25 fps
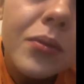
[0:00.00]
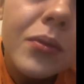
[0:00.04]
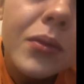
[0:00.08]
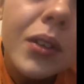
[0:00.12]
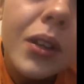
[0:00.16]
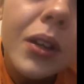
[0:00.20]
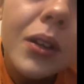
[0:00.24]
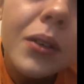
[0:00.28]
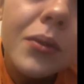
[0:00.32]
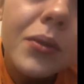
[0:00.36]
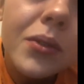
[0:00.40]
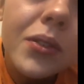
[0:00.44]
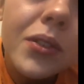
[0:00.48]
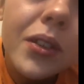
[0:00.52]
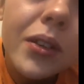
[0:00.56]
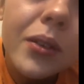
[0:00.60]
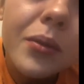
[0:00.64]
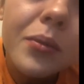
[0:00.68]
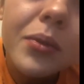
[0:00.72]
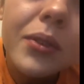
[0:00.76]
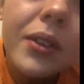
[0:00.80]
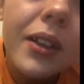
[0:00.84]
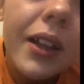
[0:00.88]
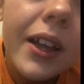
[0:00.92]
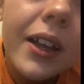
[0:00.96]
I'm so
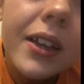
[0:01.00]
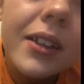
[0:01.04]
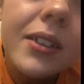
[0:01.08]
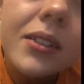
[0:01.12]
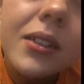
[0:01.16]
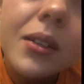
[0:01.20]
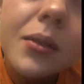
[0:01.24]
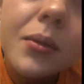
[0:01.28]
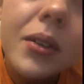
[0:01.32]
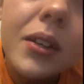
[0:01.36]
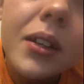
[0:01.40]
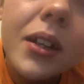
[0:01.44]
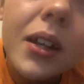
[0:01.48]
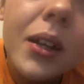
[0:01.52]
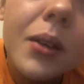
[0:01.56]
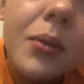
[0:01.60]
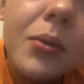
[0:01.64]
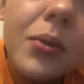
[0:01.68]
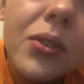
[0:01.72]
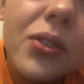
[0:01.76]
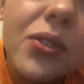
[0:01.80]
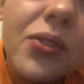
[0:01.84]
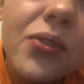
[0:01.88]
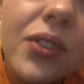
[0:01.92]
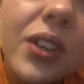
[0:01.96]
blessed that my
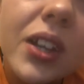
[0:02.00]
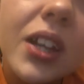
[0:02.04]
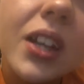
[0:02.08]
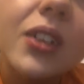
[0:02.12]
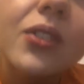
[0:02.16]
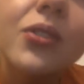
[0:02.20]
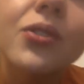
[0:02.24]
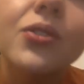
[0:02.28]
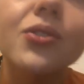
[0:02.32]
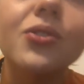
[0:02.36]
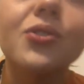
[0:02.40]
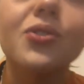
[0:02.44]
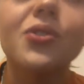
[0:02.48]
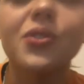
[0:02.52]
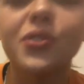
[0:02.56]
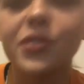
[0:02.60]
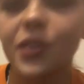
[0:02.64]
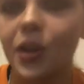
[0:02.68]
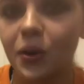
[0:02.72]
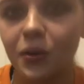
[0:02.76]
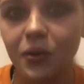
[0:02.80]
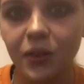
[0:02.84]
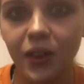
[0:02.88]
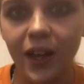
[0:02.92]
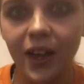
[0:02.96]
neighbors' vehicles are so
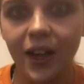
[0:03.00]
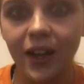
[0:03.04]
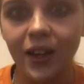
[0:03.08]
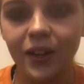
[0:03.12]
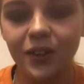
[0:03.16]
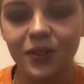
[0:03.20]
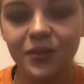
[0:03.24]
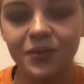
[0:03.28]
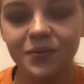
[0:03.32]
loud.